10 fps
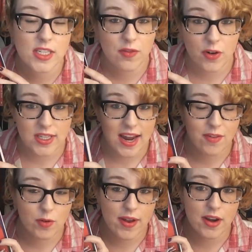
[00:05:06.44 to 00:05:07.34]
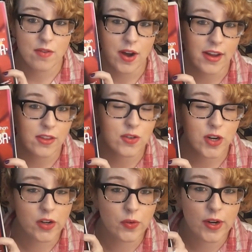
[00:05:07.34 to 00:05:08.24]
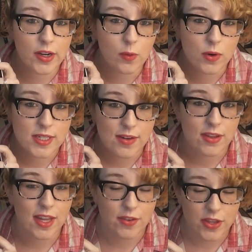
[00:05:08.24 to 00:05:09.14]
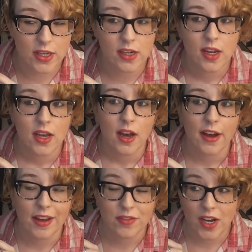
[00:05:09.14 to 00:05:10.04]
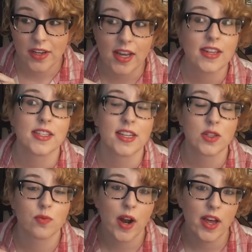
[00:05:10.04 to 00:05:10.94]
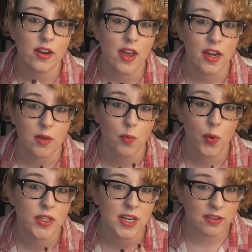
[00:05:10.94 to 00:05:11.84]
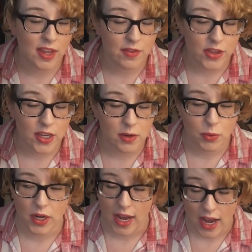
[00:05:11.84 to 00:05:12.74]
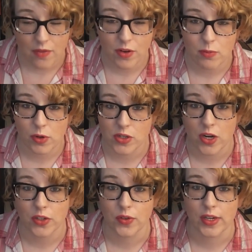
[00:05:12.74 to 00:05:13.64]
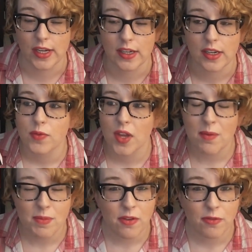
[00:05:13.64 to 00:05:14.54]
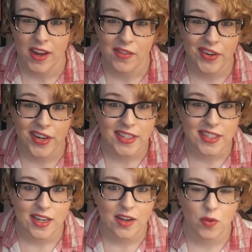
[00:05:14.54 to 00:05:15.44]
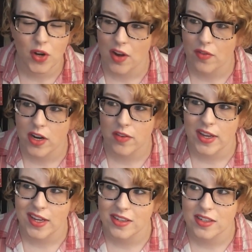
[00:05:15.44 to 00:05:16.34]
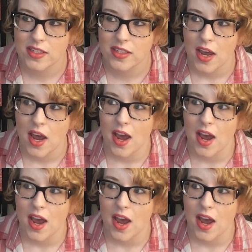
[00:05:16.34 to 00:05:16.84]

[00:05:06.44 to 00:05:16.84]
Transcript: is the first I ever read of either John Green or David Levithan. I have not yet since read any more David Levithan, but I have read more John Green. I'm um, not my favorite of what I read of his.